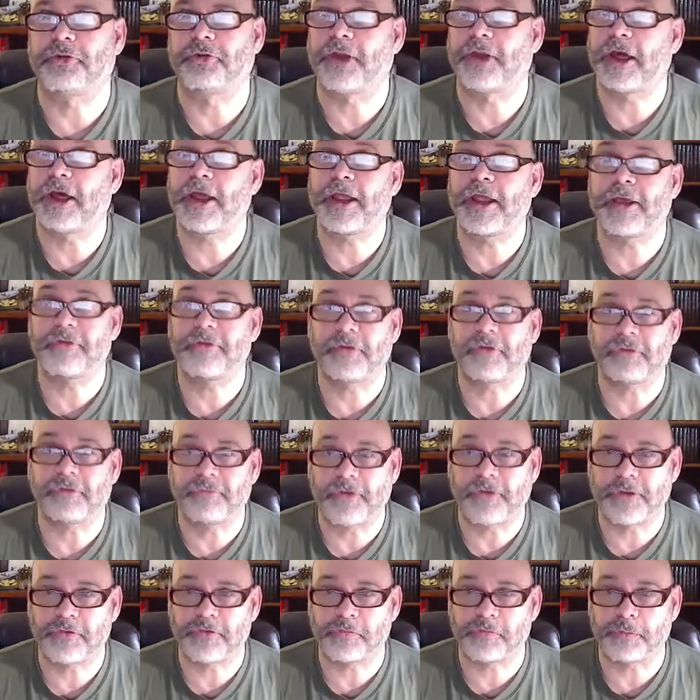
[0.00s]
not having
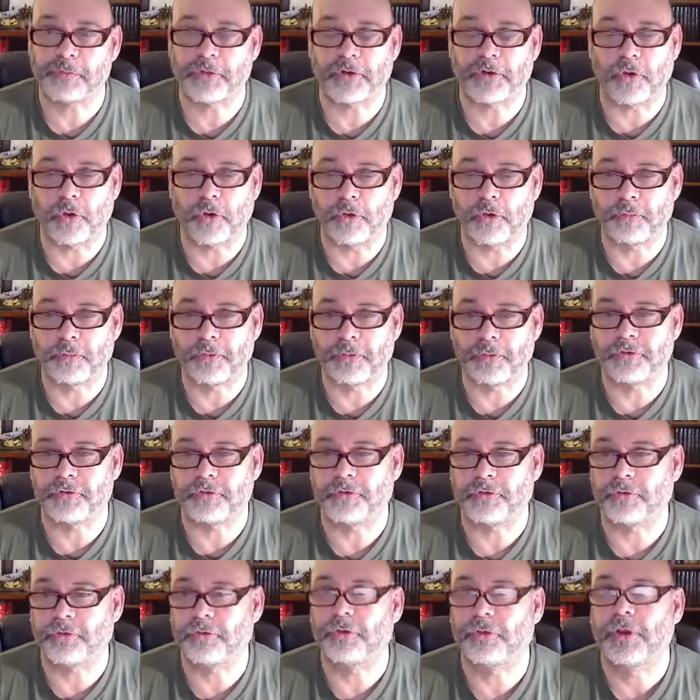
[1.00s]
Facebook open
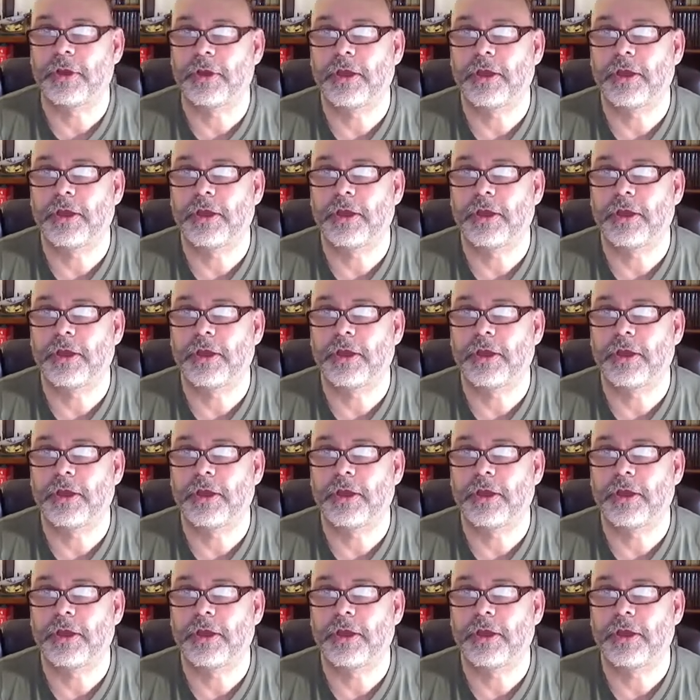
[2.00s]
to